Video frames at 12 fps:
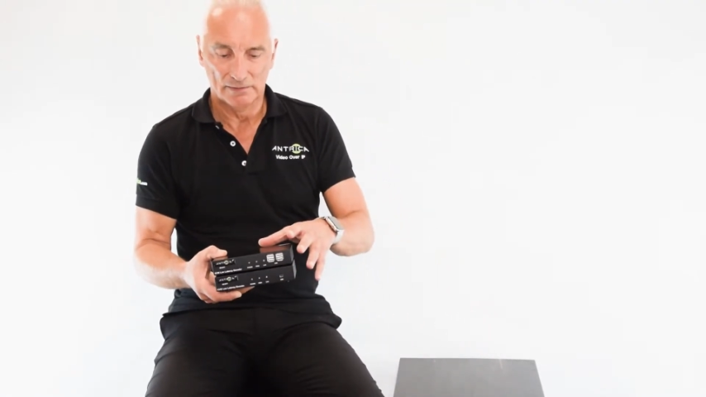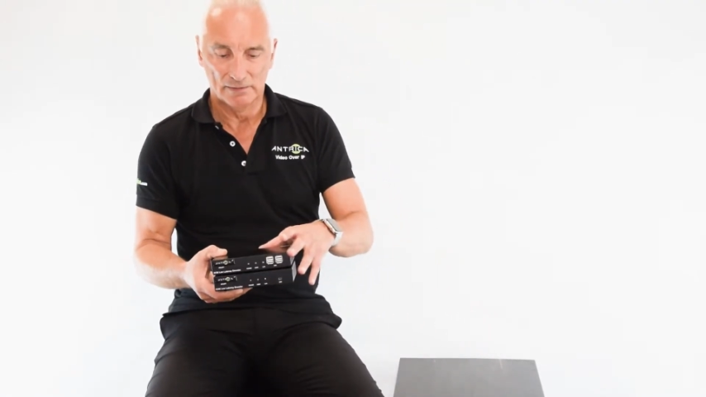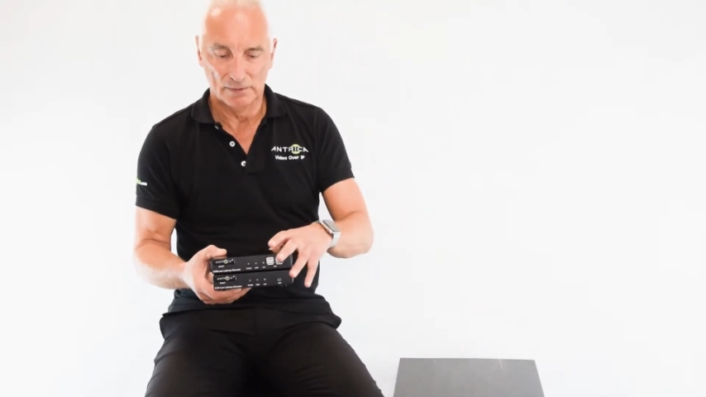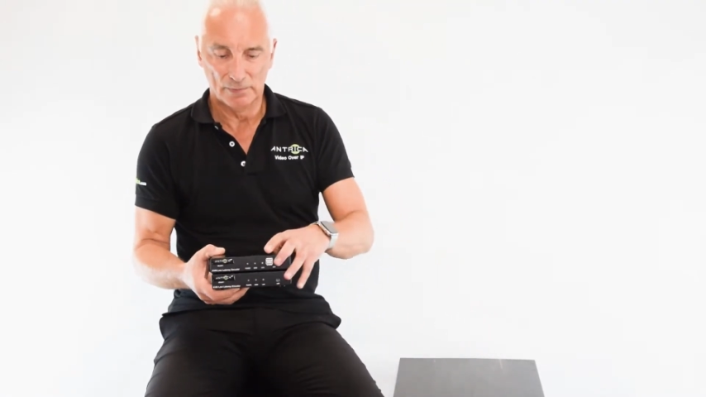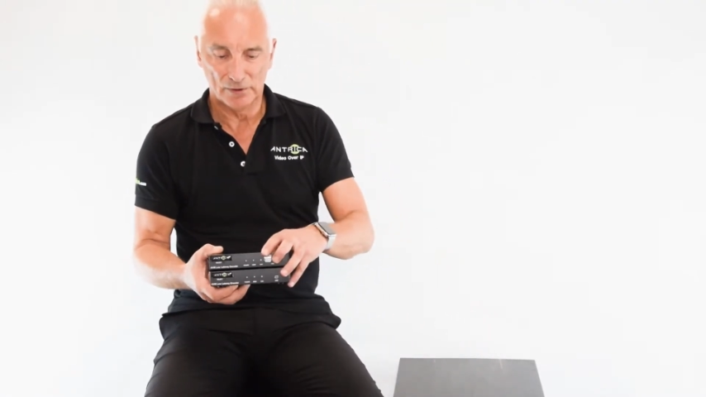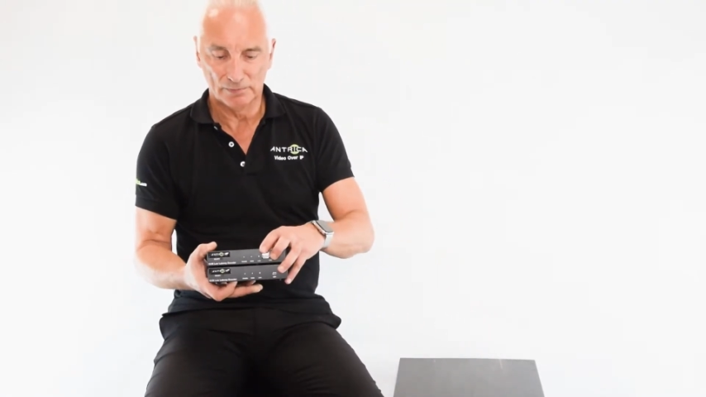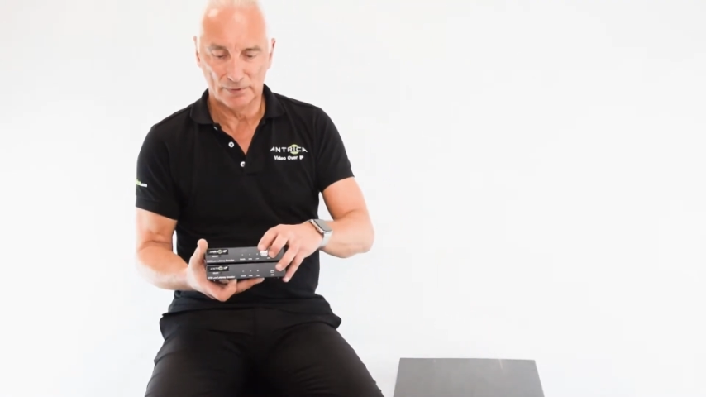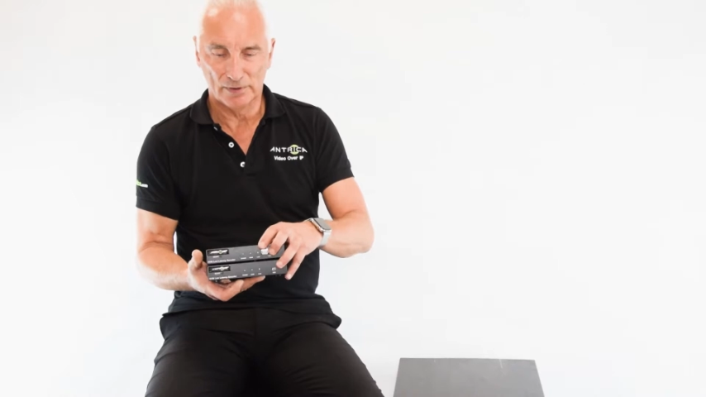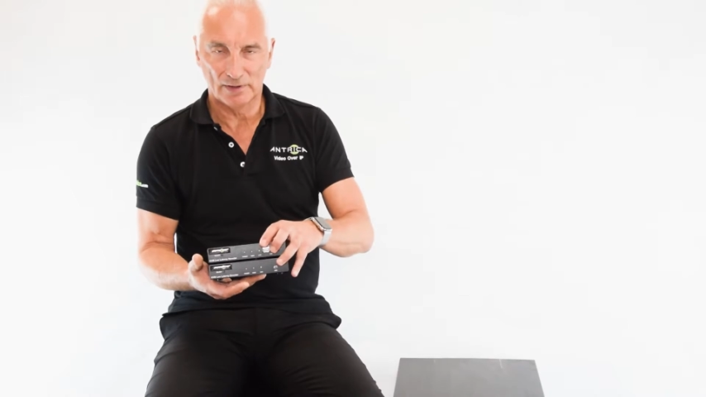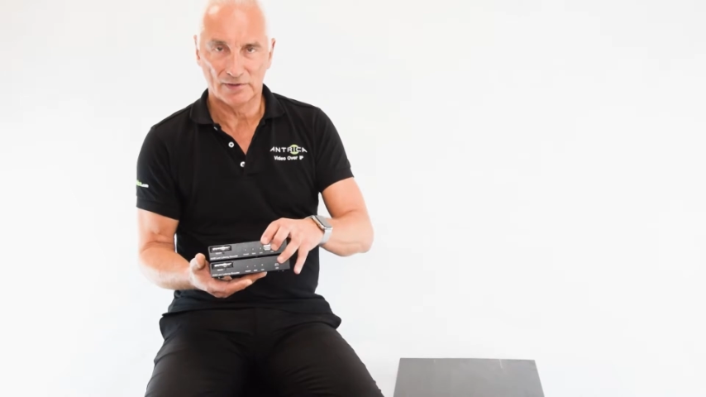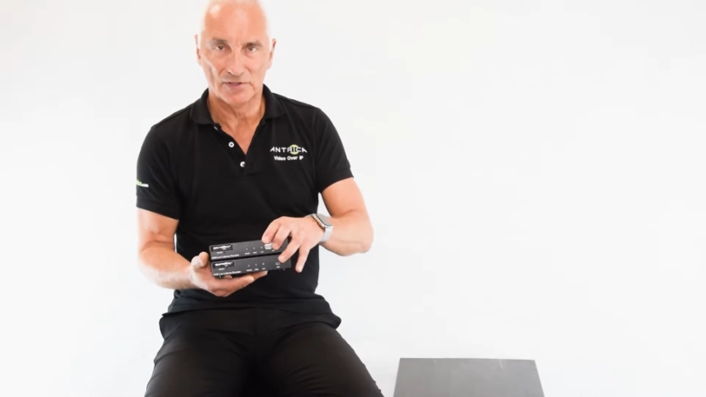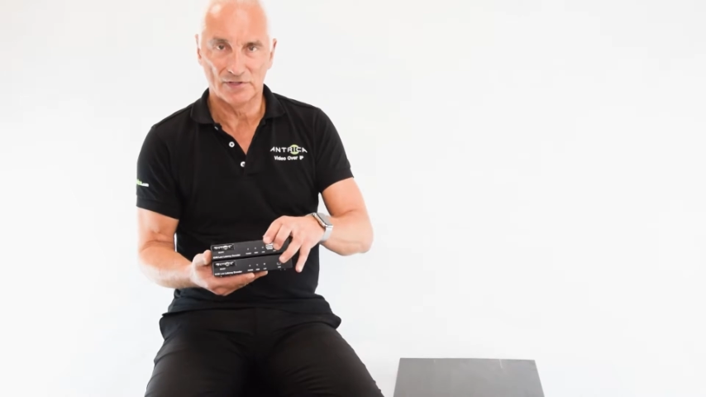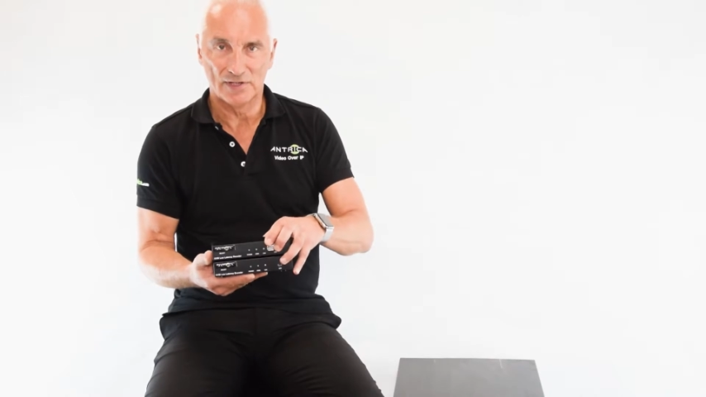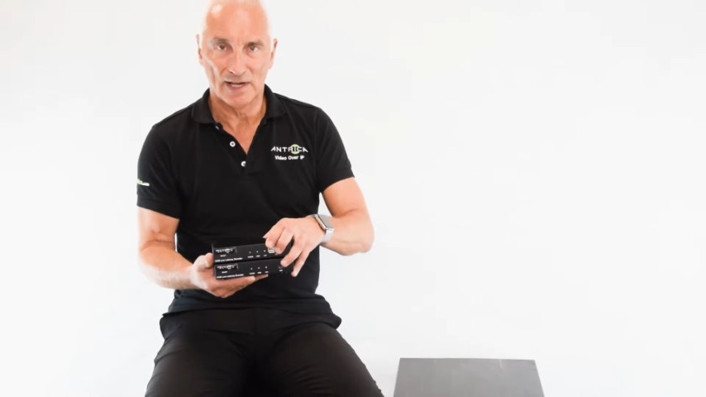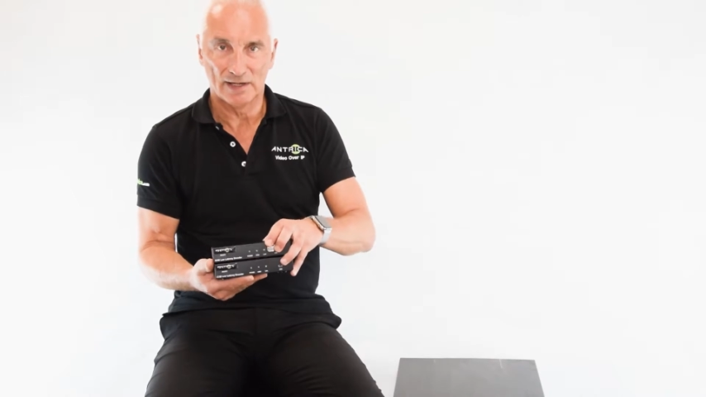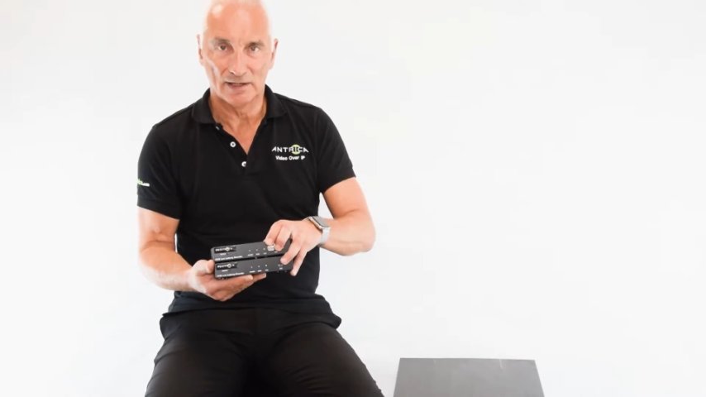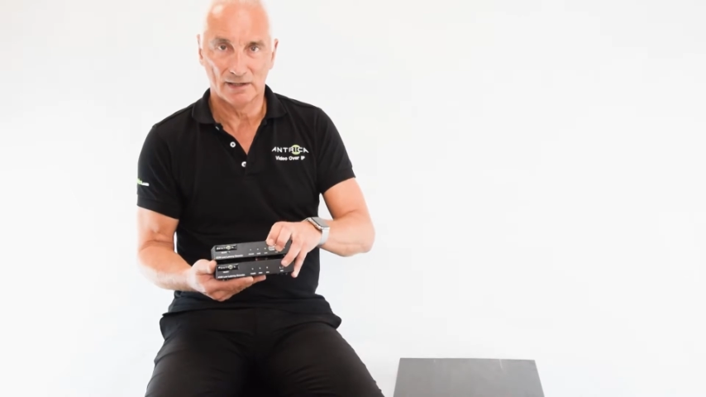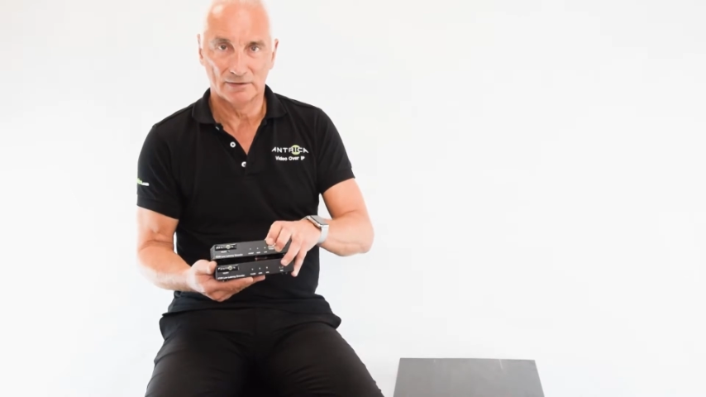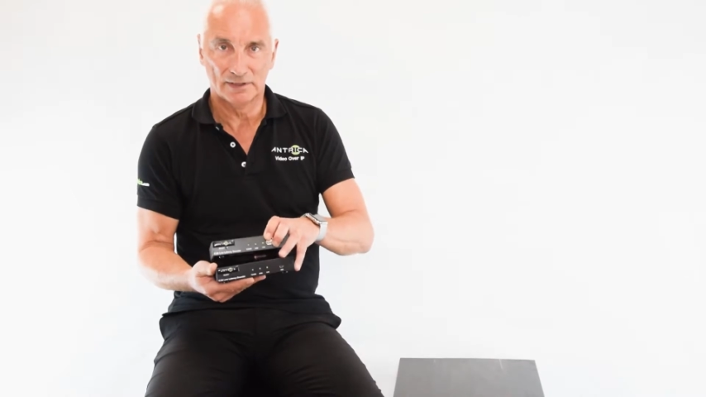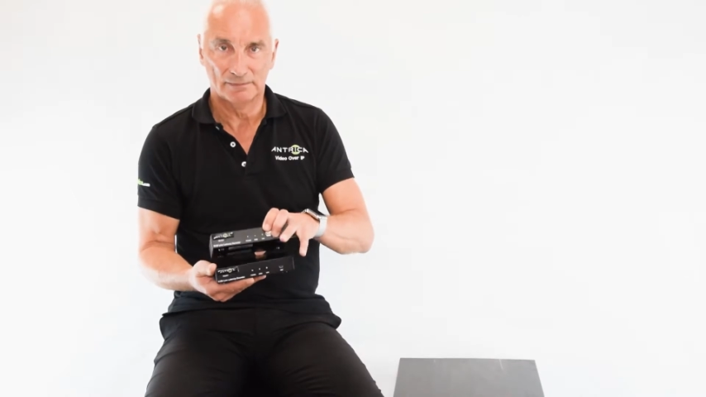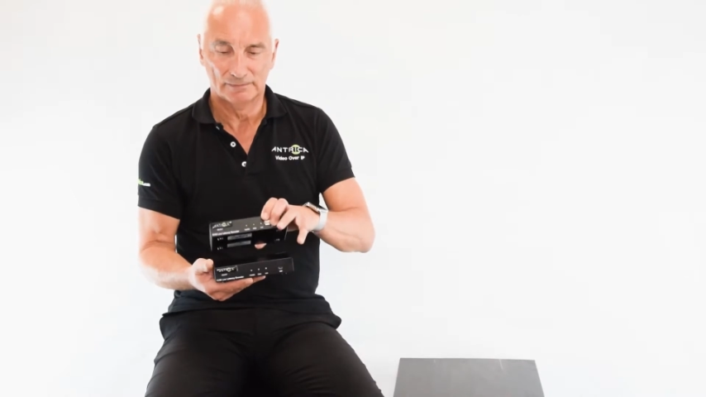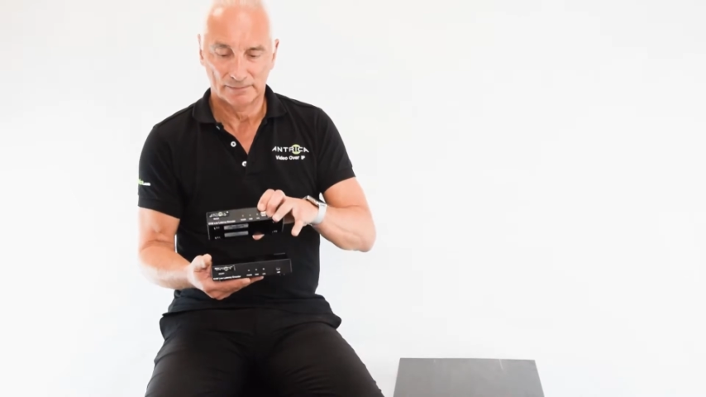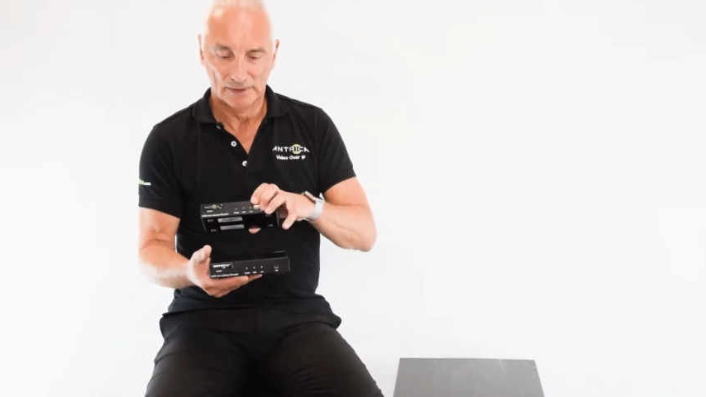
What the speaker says: The bottom product is the encoder,